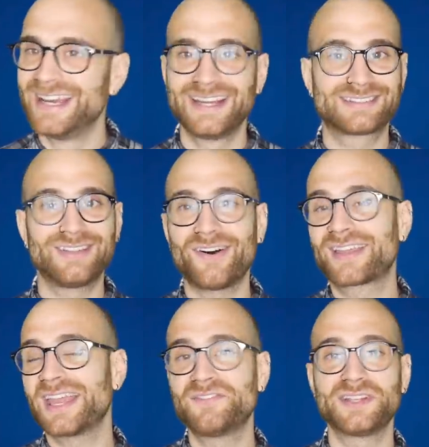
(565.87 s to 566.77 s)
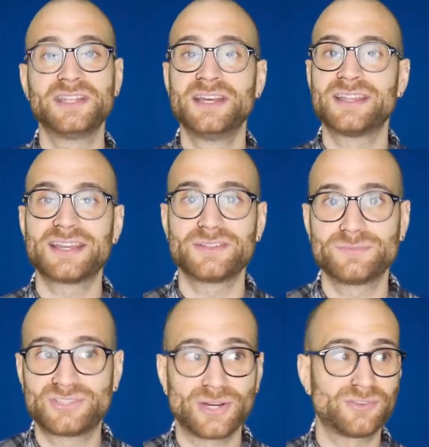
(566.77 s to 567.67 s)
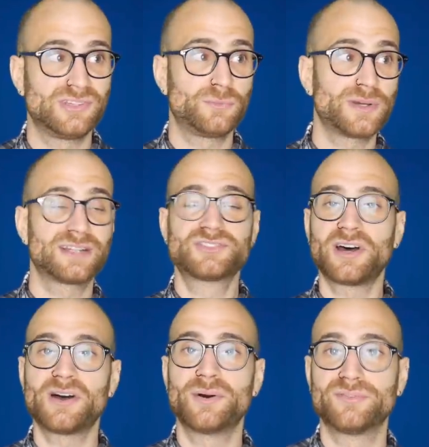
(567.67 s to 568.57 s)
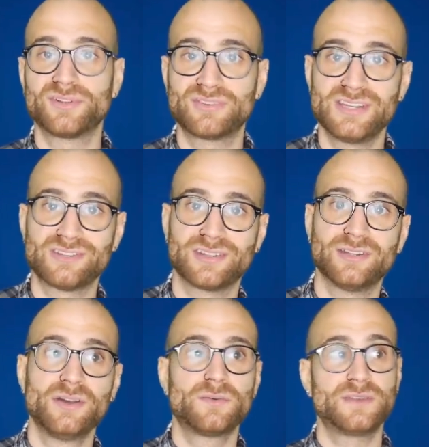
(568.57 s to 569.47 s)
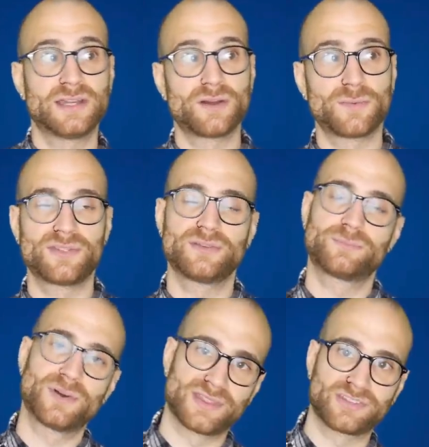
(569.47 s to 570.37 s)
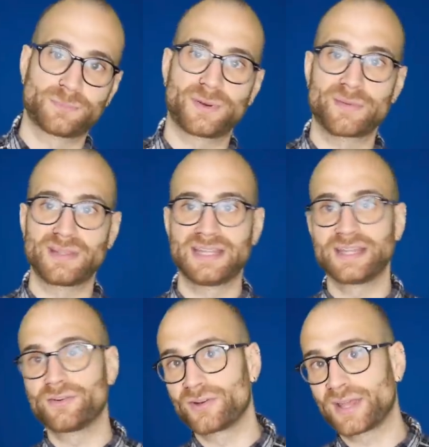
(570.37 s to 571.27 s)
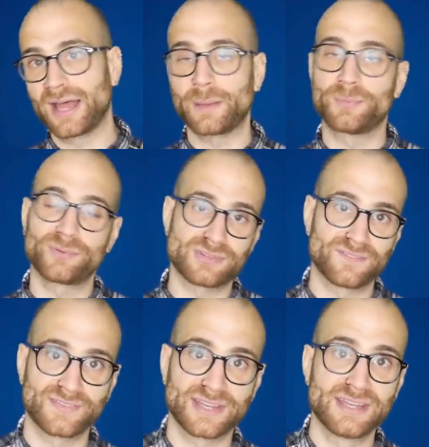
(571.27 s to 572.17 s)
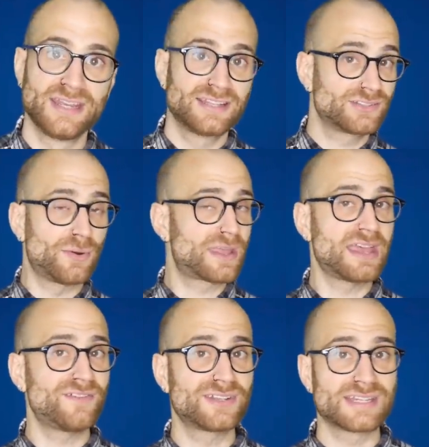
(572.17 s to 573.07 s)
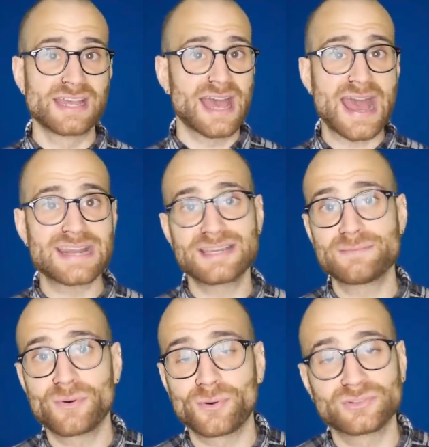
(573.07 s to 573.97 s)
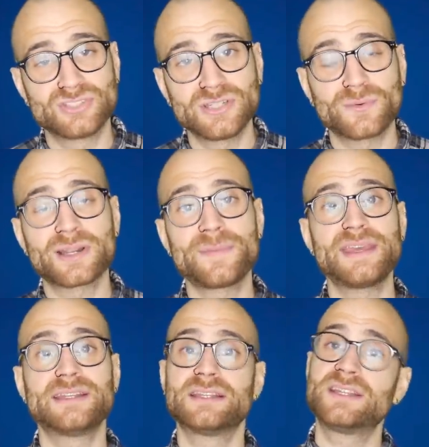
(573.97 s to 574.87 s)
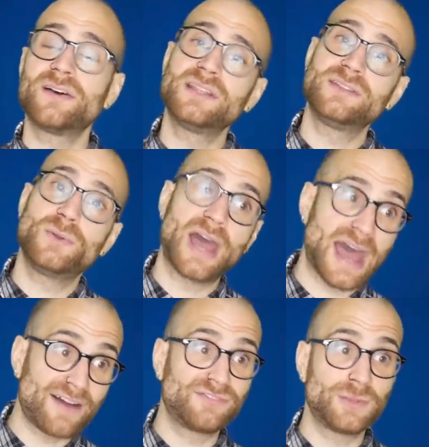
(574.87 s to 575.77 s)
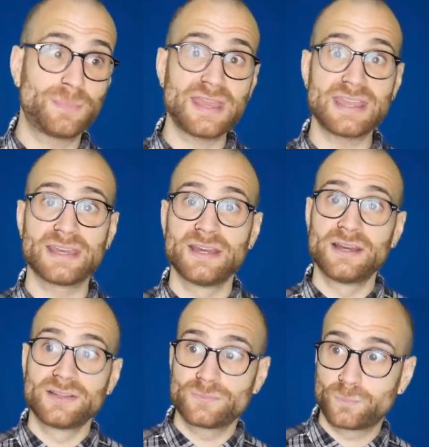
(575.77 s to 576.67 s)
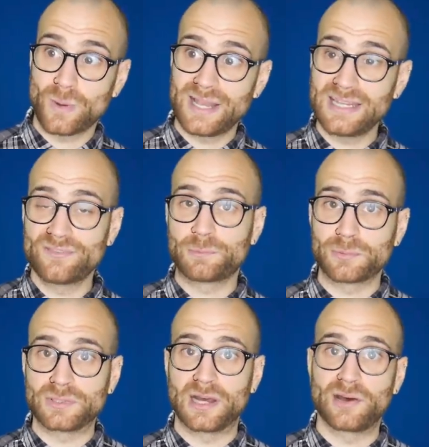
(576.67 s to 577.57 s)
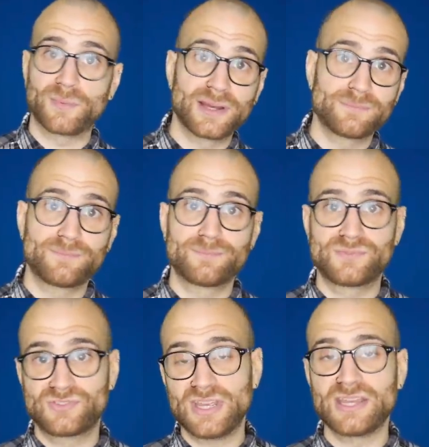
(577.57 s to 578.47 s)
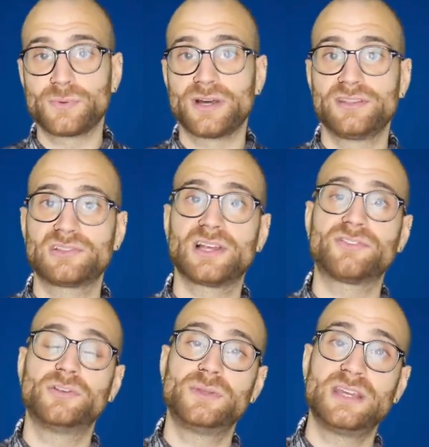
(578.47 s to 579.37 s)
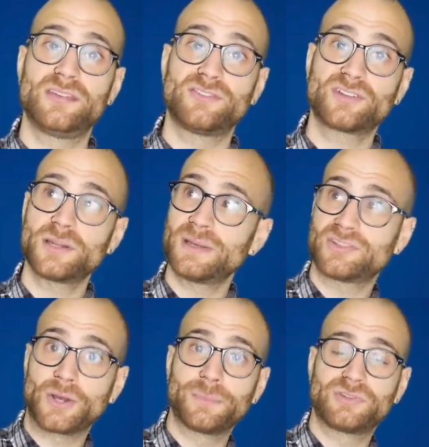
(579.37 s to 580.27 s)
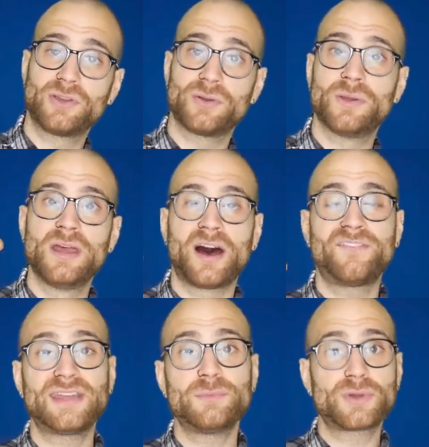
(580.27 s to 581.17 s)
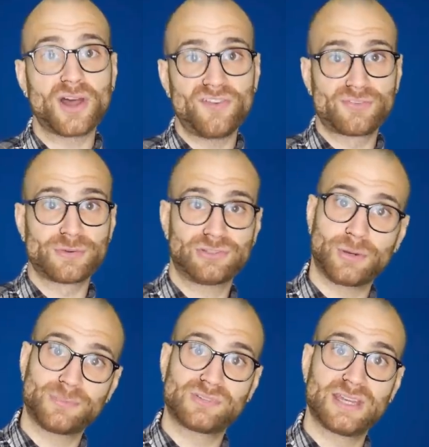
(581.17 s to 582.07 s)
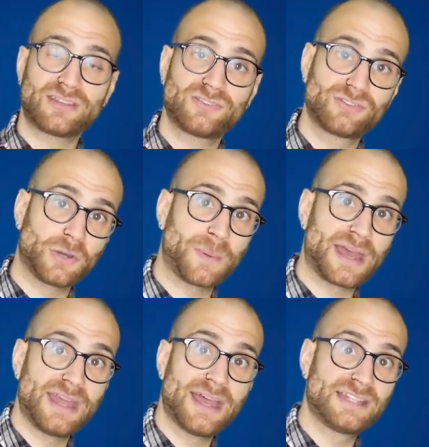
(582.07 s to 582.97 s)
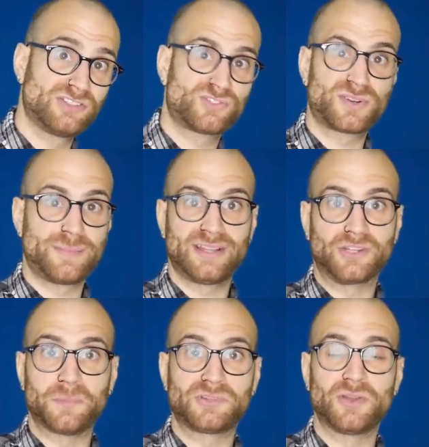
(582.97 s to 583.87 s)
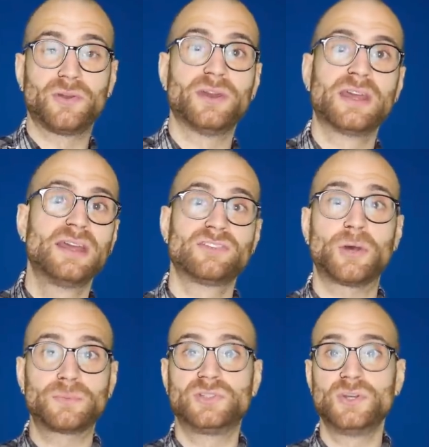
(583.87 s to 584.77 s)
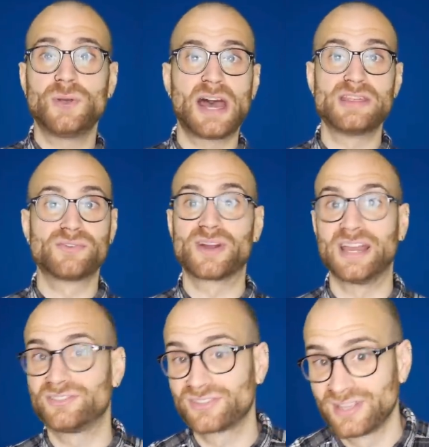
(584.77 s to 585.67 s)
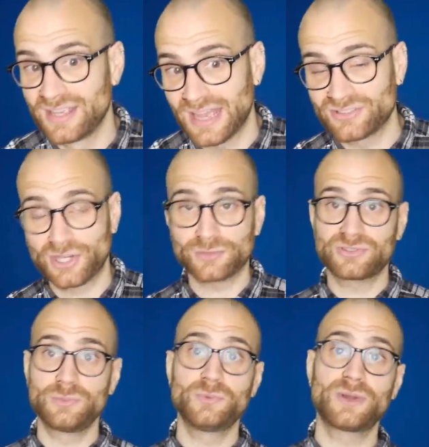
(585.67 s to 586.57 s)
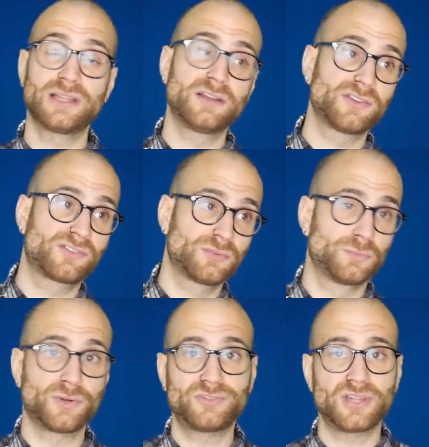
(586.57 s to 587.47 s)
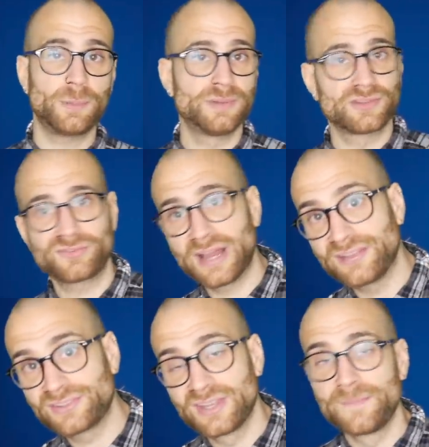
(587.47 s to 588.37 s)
it's not a given that you, Chelsea win a title every season, you know, whether, whether that's a Premier League or a cup or something. It's not a given anymore. Do you know what I mean? The only, you have to be where Liverpool are, where City were these last two years. It's going to be a top two. I think it will go from a top six, top eight, and then just really be a top two. Top two and the rest. And Chelsea will get lost and washed up in the rest